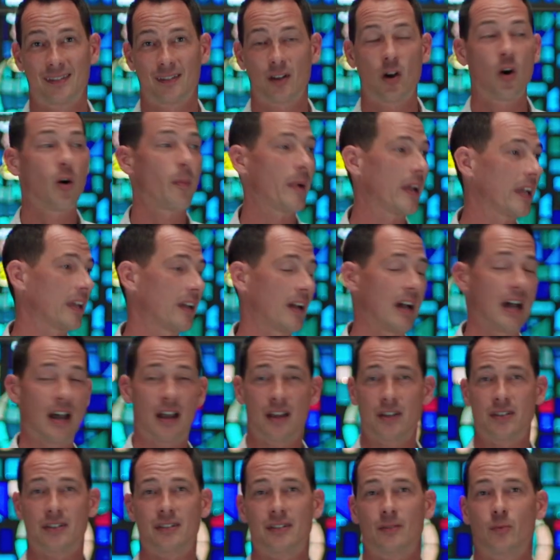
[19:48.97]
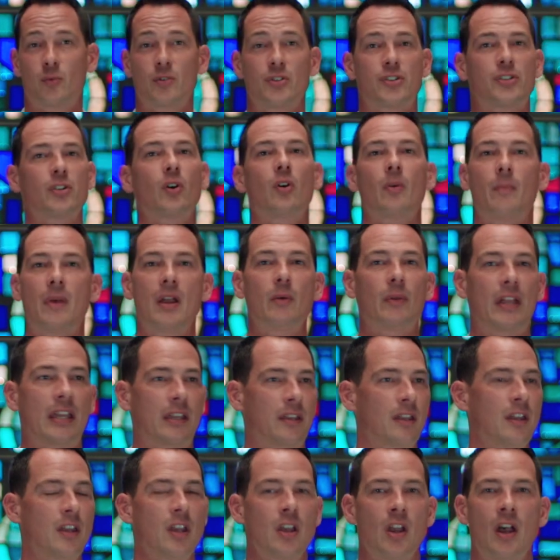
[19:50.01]
Oh my gosh, we're so amazed.
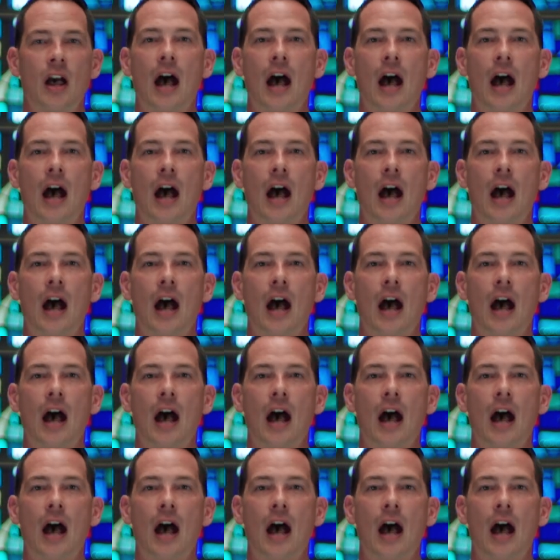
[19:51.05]
Like,